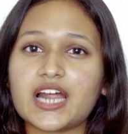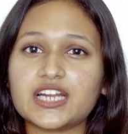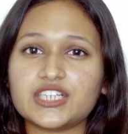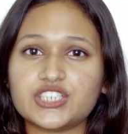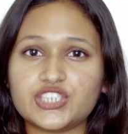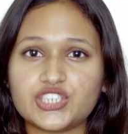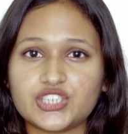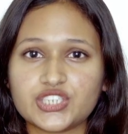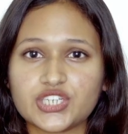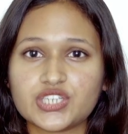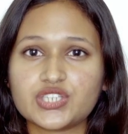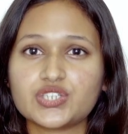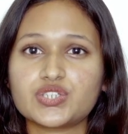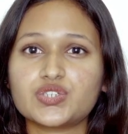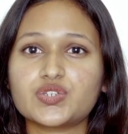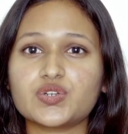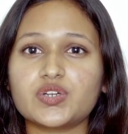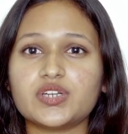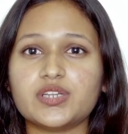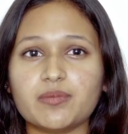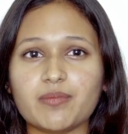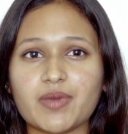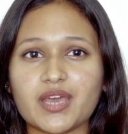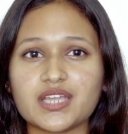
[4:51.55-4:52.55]
adjust
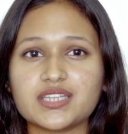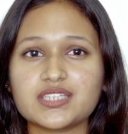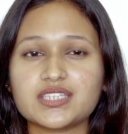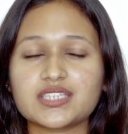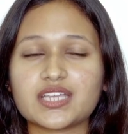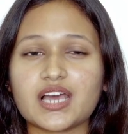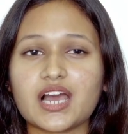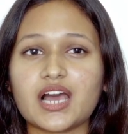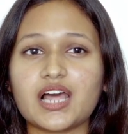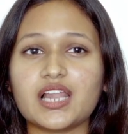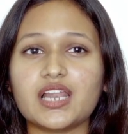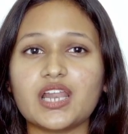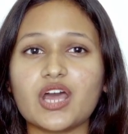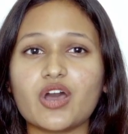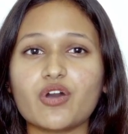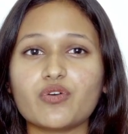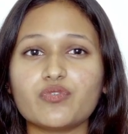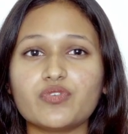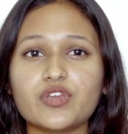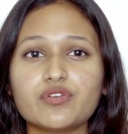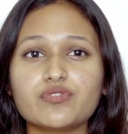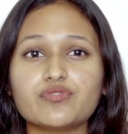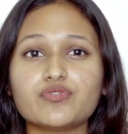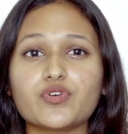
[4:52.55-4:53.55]
to demands,
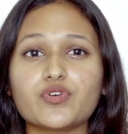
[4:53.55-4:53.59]
allowing